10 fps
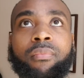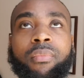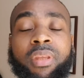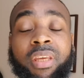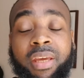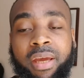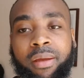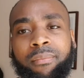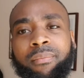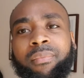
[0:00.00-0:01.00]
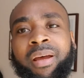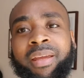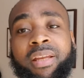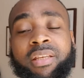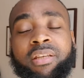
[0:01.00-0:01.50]
yeah,
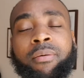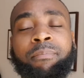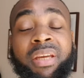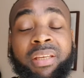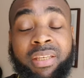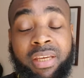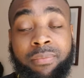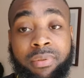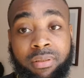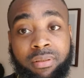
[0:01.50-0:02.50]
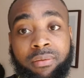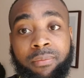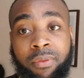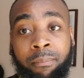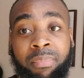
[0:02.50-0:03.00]
against the big teams,
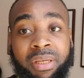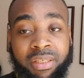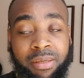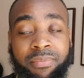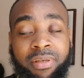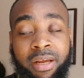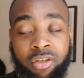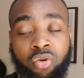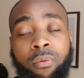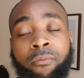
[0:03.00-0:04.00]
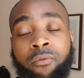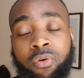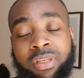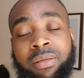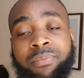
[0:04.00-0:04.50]
the big teams like the top four
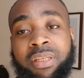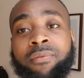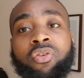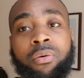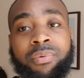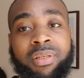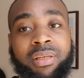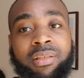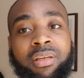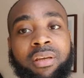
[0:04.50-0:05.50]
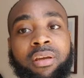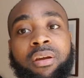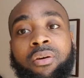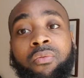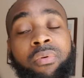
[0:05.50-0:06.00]
teams, even top six,
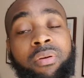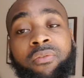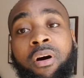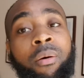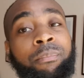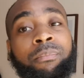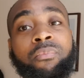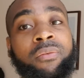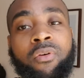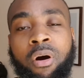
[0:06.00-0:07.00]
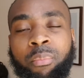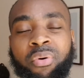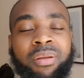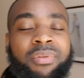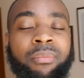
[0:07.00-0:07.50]
we've got to, we've got to put
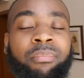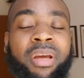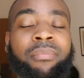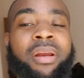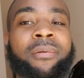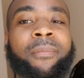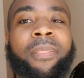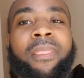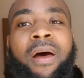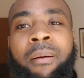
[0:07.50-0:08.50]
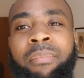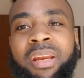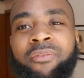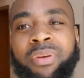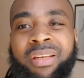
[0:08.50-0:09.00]
them to bed, man. I
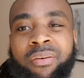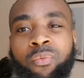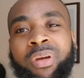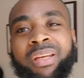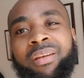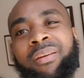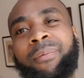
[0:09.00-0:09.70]
believe we didn't win.